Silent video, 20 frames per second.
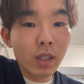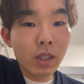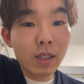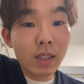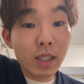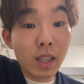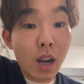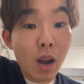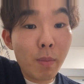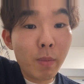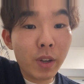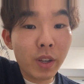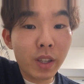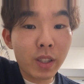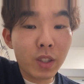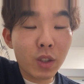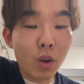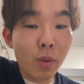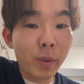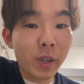The company
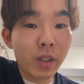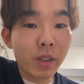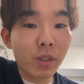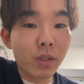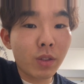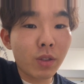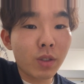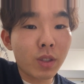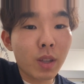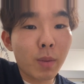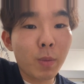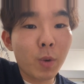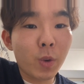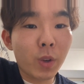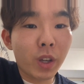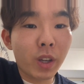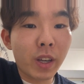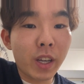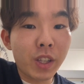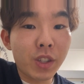is committed to
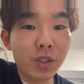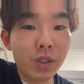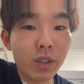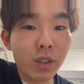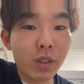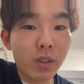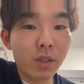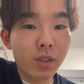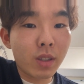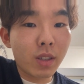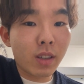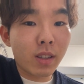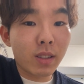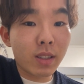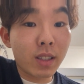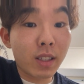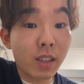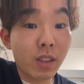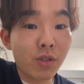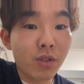supporting engineers
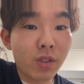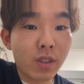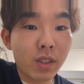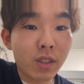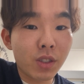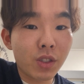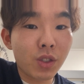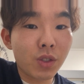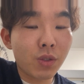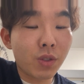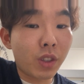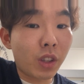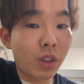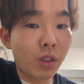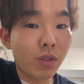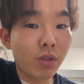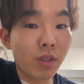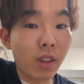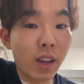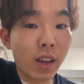as they transition
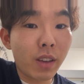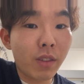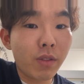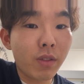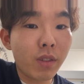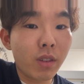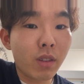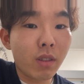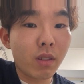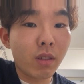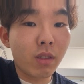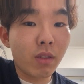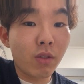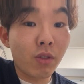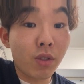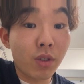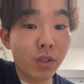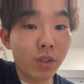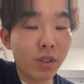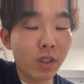into life and
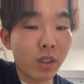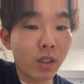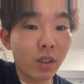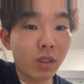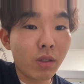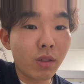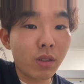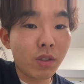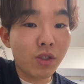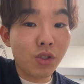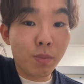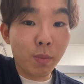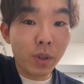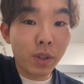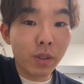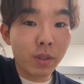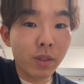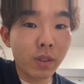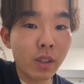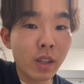work in
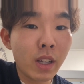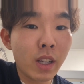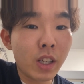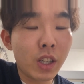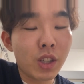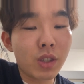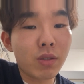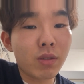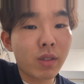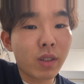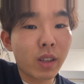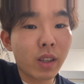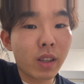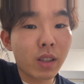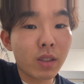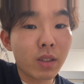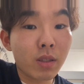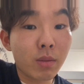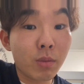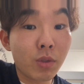Japan, ensuring a
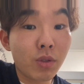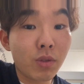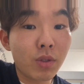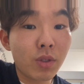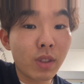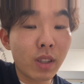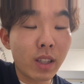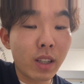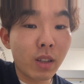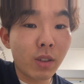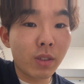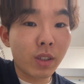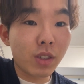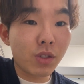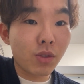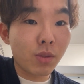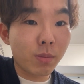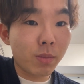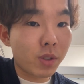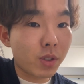smooth
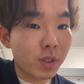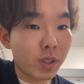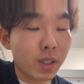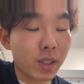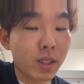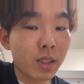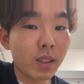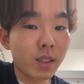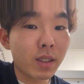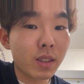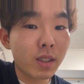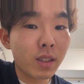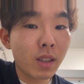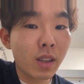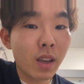relocation process.